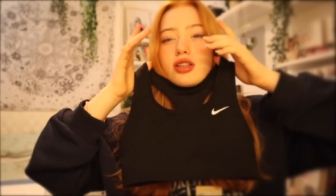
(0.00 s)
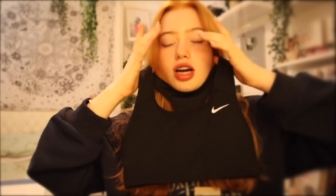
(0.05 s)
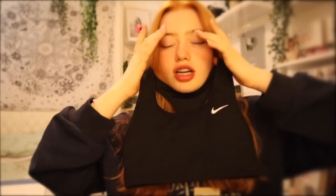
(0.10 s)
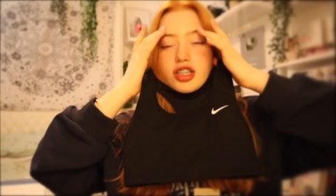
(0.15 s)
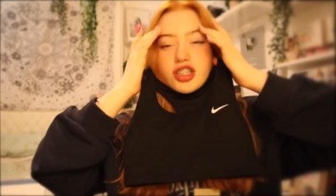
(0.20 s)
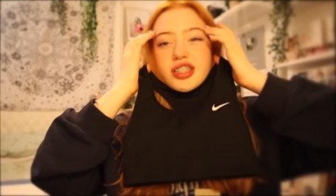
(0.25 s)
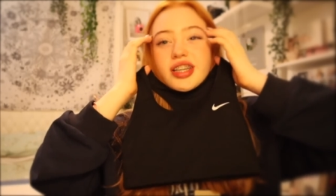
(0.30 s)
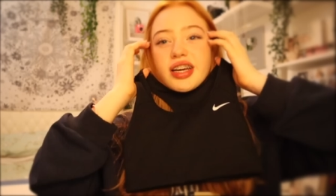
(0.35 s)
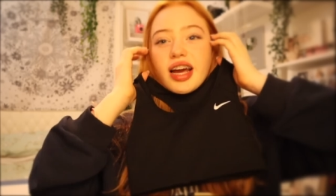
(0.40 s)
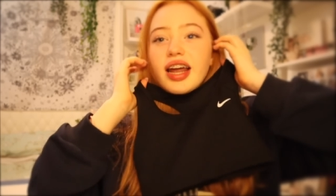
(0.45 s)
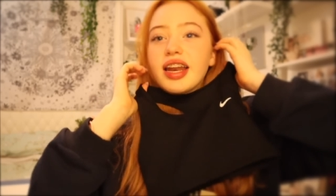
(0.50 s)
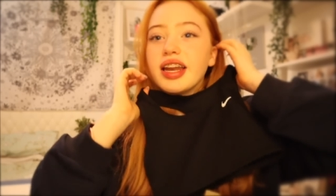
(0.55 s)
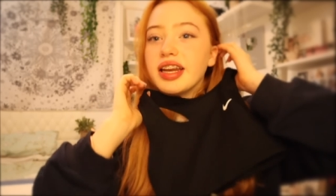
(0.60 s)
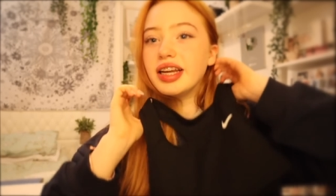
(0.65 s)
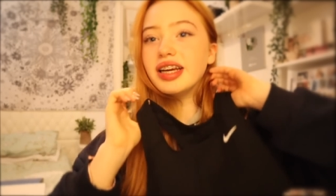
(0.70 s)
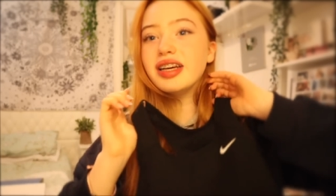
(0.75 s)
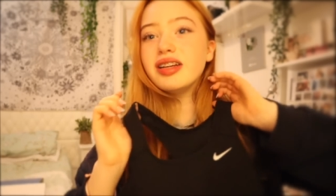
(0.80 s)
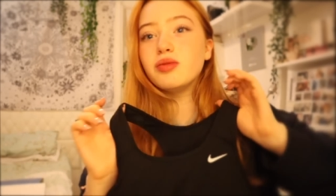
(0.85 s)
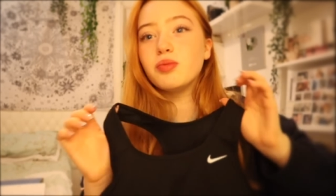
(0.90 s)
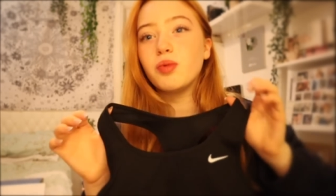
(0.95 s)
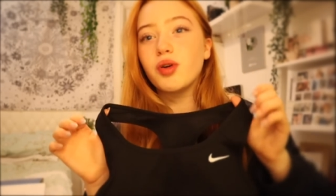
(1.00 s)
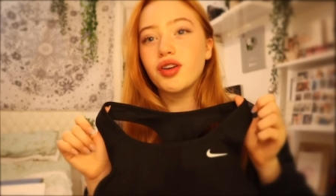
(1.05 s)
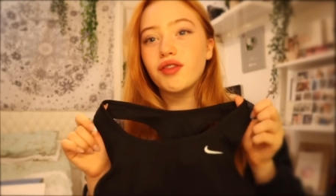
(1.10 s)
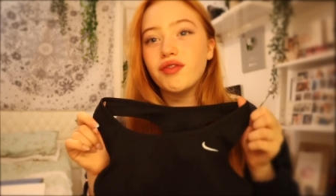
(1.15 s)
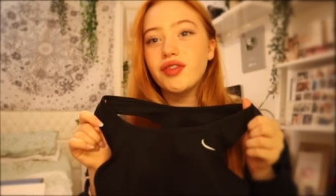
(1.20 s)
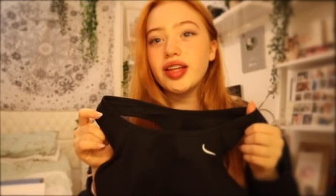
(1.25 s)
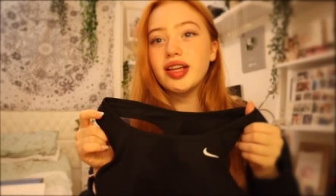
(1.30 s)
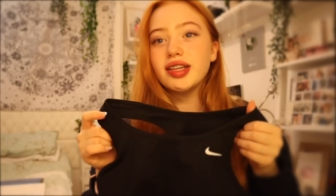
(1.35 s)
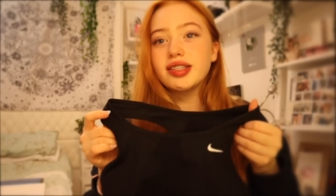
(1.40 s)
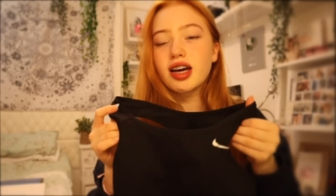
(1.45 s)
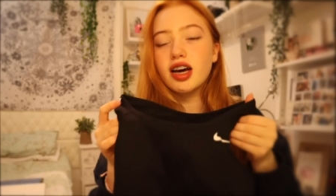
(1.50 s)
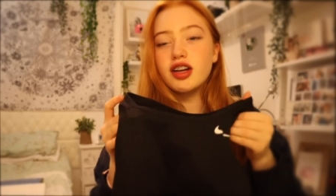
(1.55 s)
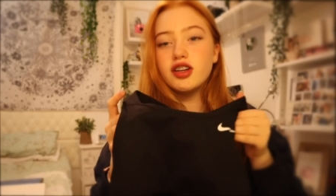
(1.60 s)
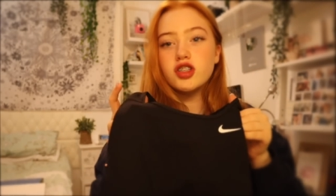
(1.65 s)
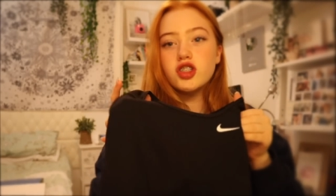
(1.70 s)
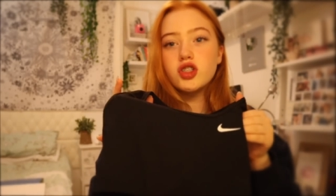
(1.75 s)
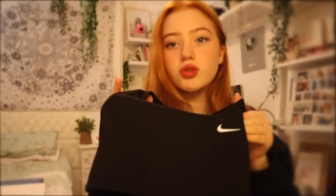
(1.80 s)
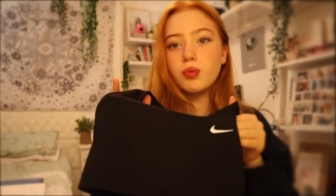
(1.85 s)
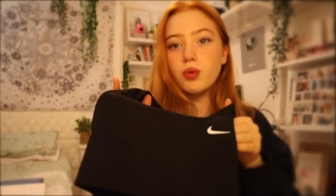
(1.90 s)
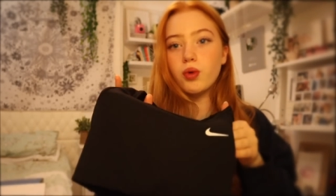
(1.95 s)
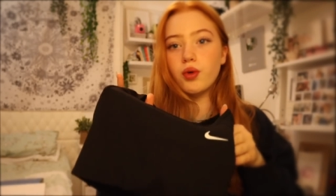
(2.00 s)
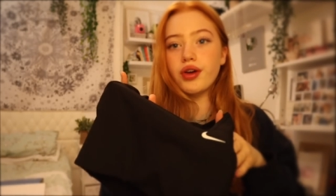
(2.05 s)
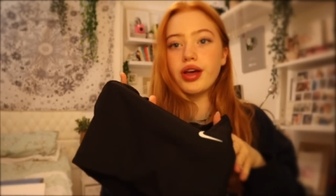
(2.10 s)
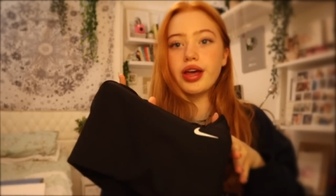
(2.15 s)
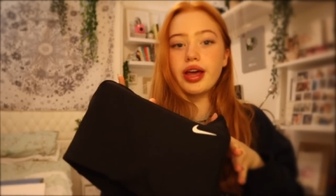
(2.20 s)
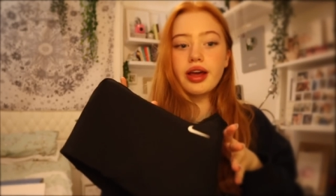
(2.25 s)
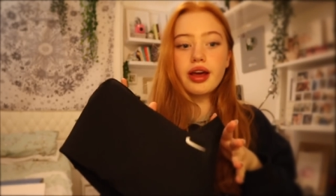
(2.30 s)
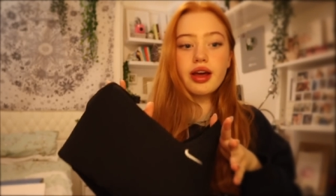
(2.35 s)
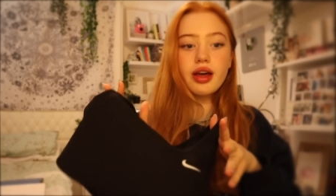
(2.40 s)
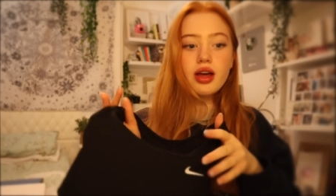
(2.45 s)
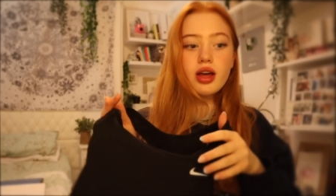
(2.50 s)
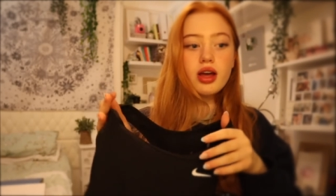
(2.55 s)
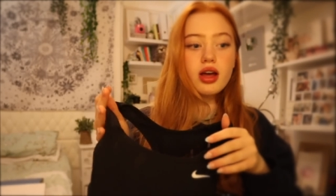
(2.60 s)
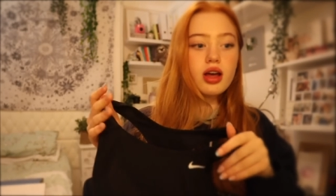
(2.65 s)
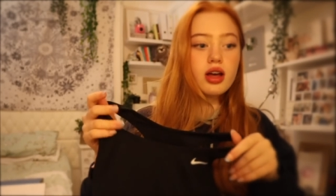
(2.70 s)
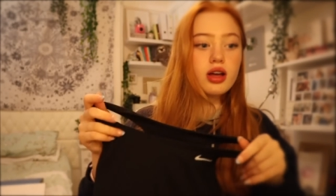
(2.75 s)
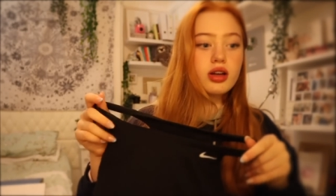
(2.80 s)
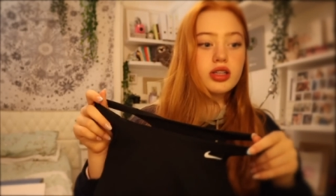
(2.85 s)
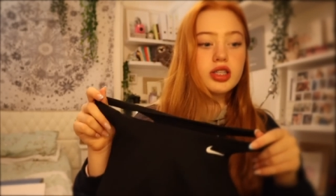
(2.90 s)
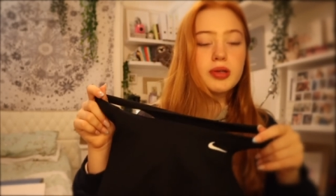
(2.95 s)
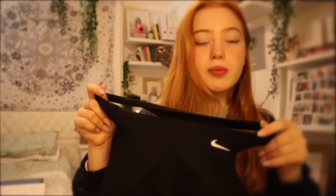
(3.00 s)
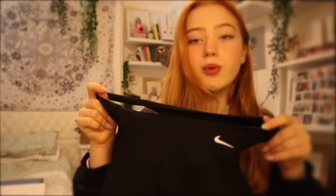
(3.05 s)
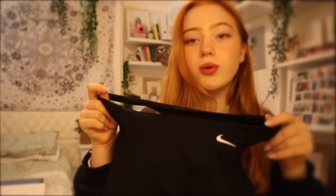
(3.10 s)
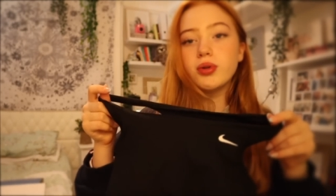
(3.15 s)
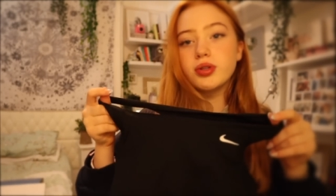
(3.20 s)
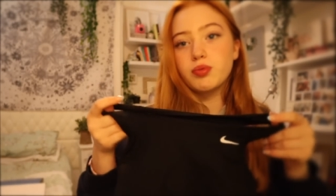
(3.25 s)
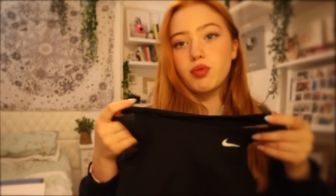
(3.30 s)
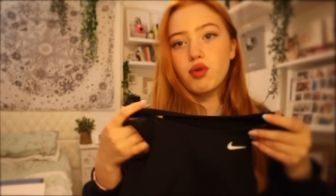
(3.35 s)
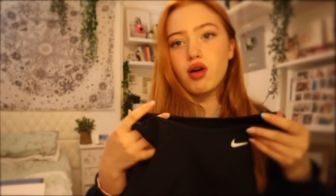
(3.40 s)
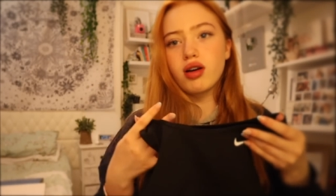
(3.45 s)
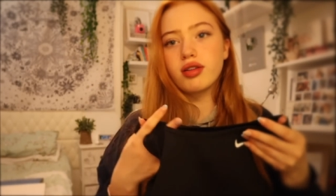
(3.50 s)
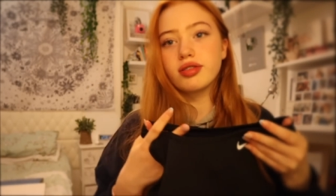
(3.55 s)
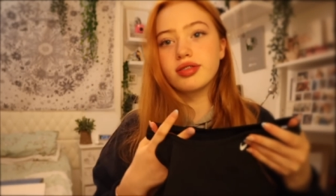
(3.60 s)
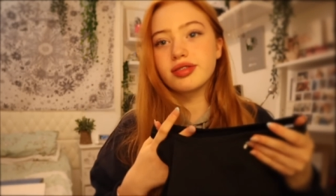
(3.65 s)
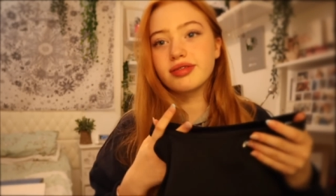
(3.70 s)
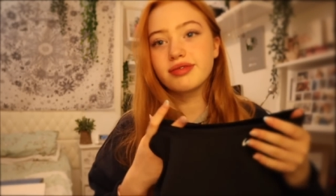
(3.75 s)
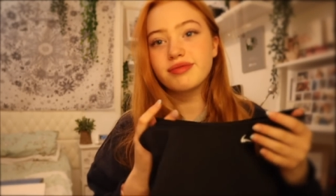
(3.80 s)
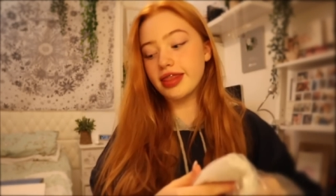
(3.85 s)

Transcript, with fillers: I just kind of needed one of these kind of sporty sports bras.